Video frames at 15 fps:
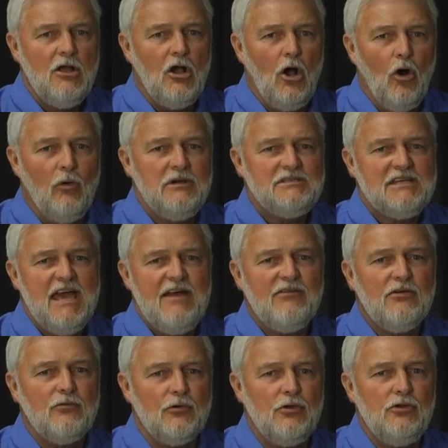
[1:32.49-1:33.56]
Always have
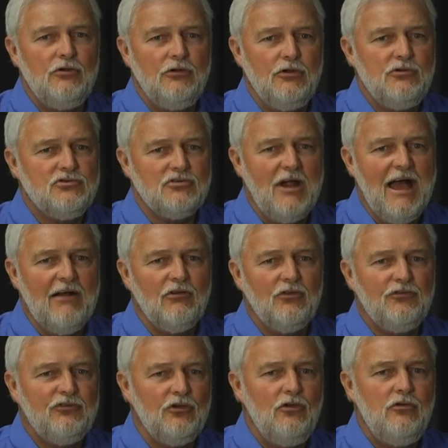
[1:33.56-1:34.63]
a route you travel
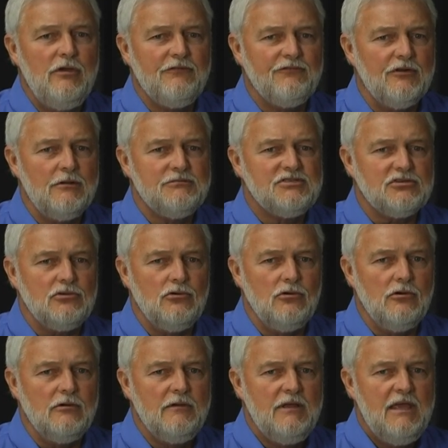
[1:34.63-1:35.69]
to and from
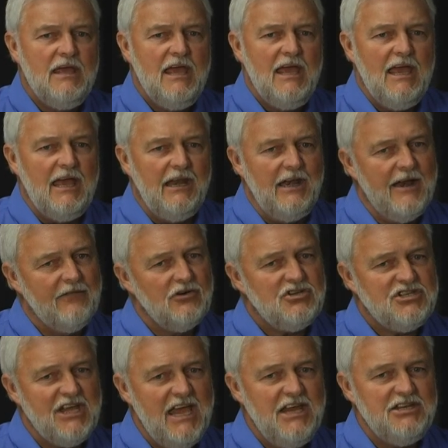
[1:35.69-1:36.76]
school, and never
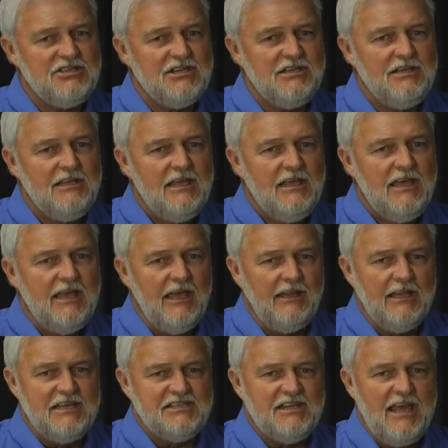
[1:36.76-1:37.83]
change it
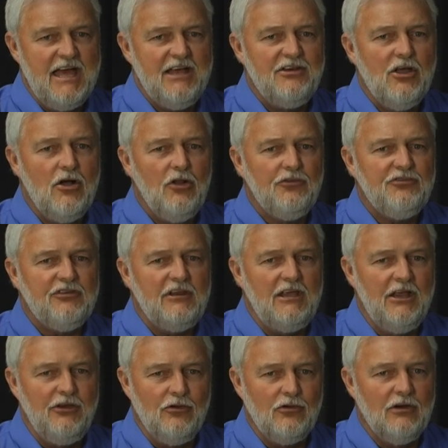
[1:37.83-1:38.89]
unless the adults
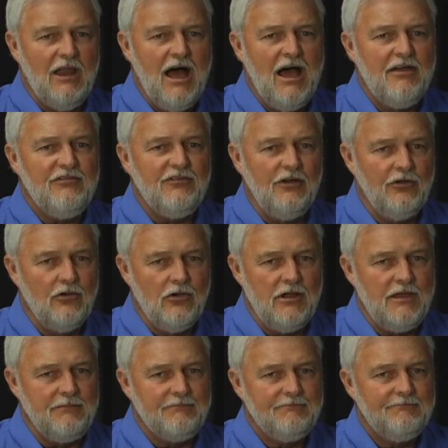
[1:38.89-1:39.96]
in your life agree.